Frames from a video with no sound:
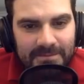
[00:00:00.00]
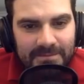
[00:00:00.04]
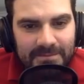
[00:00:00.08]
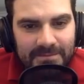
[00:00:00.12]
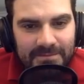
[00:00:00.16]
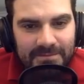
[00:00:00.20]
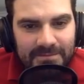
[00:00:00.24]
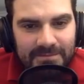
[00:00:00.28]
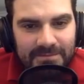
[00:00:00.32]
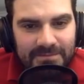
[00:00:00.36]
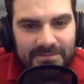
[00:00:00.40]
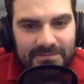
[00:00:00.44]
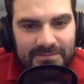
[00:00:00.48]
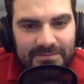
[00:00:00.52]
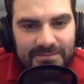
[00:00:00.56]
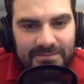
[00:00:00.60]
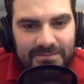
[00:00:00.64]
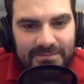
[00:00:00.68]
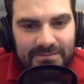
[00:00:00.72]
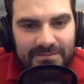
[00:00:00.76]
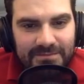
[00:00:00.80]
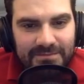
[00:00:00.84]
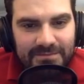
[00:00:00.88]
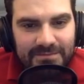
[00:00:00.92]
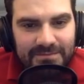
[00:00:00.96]

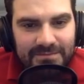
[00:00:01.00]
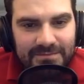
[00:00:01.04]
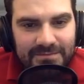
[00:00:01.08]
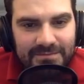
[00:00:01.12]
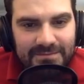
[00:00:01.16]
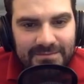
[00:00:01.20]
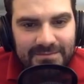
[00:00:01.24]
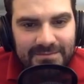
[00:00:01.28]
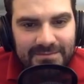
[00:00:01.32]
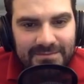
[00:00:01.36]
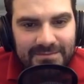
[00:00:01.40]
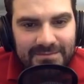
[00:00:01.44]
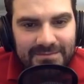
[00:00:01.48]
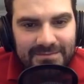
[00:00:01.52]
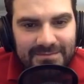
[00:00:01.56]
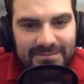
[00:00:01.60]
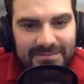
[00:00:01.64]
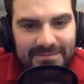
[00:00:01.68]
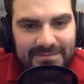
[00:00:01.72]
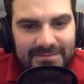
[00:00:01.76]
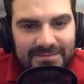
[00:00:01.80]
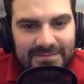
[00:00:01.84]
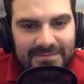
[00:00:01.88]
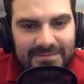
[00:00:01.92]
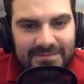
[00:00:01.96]

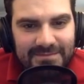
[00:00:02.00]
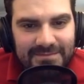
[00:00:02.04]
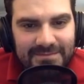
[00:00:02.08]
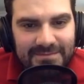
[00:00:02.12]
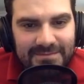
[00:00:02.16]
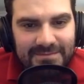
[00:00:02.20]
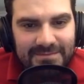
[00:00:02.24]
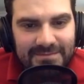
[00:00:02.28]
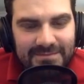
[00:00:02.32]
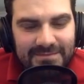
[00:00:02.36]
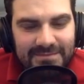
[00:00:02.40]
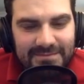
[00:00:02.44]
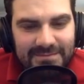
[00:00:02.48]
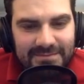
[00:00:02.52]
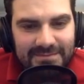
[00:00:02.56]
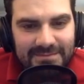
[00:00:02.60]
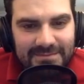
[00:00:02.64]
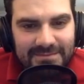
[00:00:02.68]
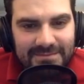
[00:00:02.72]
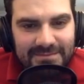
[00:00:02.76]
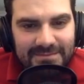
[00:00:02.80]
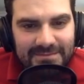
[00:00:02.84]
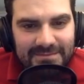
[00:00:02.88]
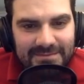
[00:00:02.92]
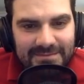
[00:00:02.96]

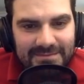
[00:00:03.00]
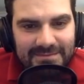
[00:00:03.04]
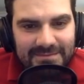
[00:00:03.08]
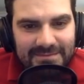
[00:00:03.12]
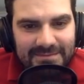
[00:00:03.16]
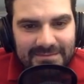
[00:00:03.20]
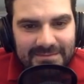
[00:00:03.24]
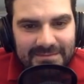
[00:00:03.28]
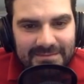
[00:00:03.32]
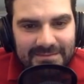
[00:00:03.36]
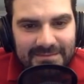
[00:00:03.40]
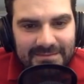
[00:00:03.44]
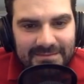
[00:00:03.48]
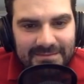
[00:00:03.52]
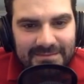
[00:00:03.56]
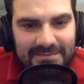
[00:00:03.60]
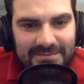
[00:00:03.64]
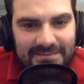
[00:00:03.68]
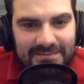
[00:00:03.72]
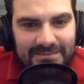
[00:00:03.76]
No words are spoken by the person on screen.